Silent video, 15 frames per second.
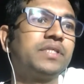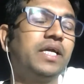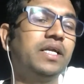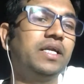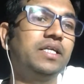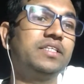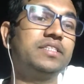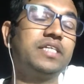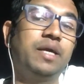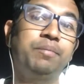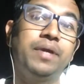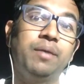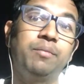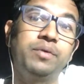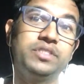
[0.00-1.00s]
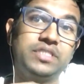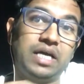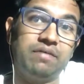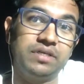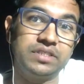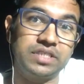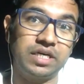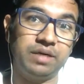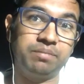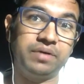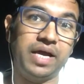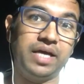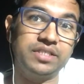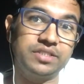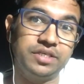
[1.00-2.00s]
and at the same time with JavaScript
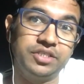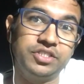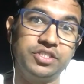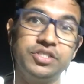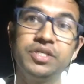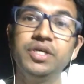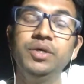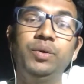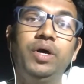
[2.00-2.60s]
as such.